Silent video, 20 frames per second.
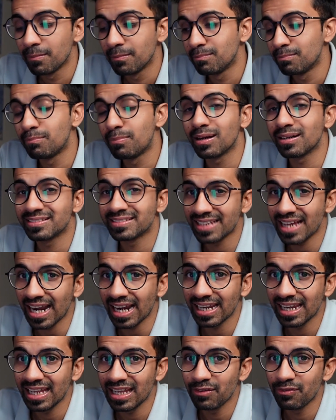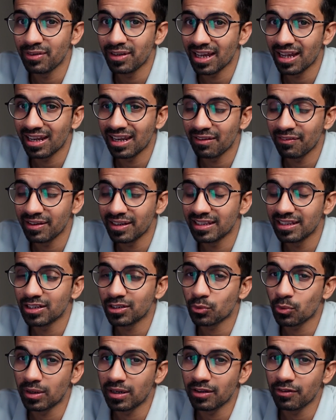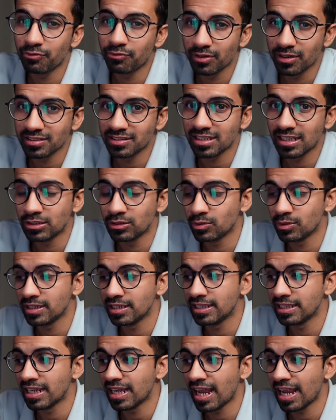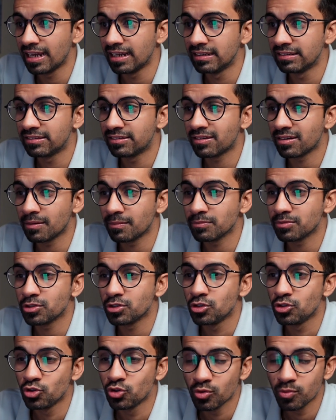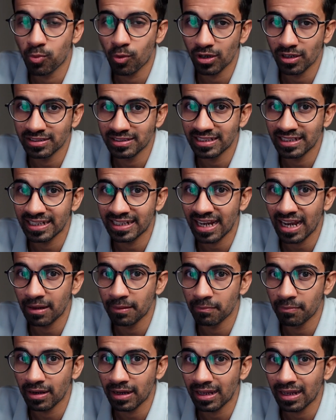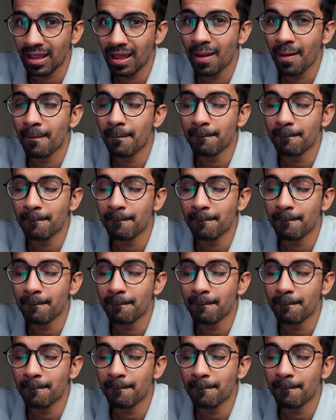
But sadly, we are living in the 21st century and Trump's new policy can bring